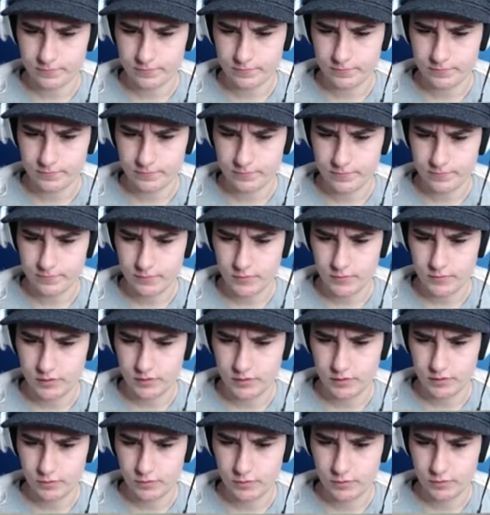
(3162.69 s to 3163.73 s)
We need to get your
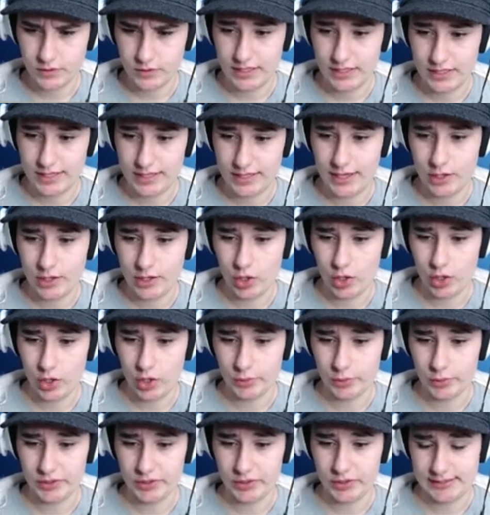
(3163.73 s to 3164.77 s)
homework done, is
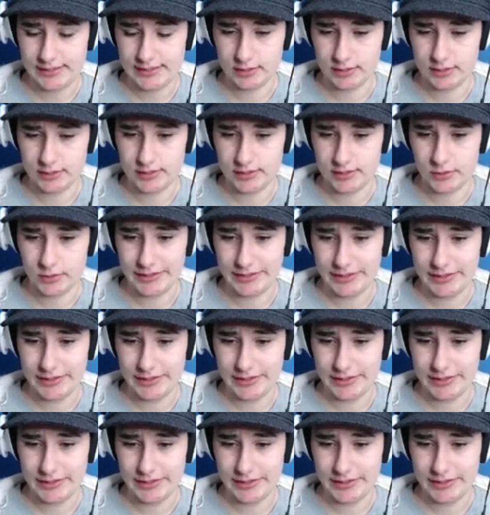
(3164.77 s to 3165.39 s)
what we need.